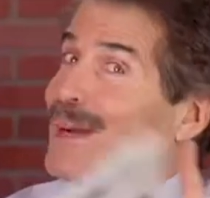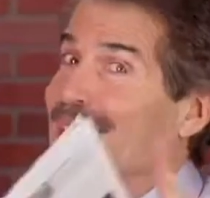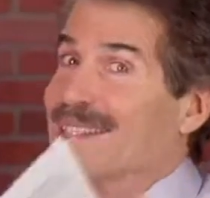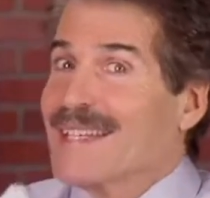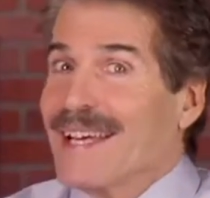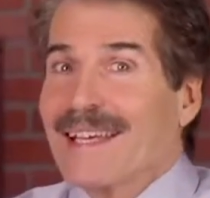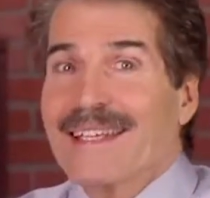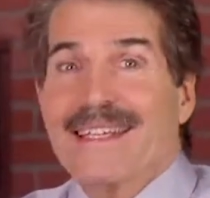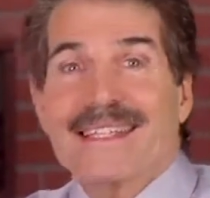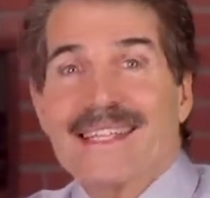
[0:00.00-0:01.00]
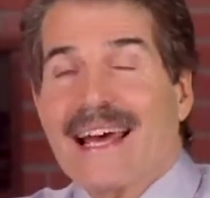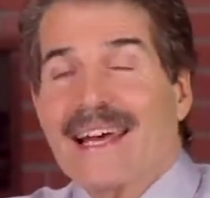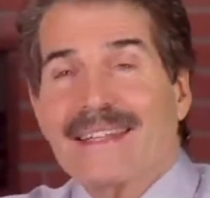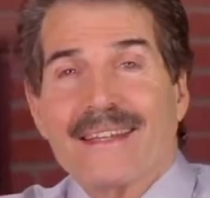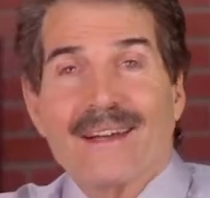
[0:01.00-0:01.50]
But wait a second, it's
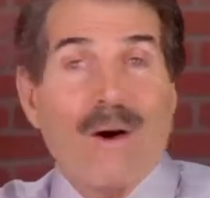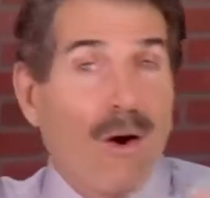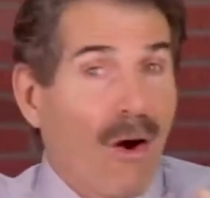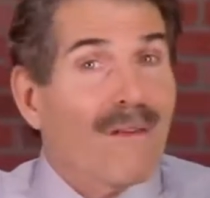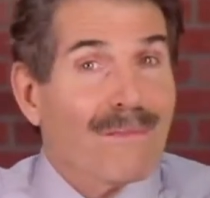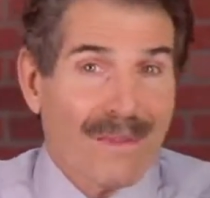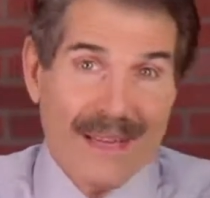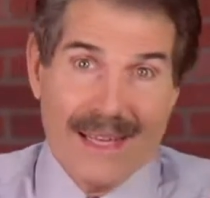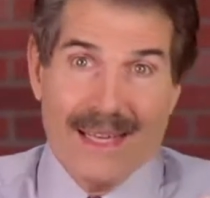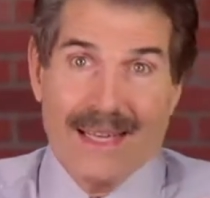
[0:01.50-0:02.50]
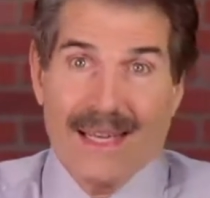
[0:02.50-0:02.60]
not all fake.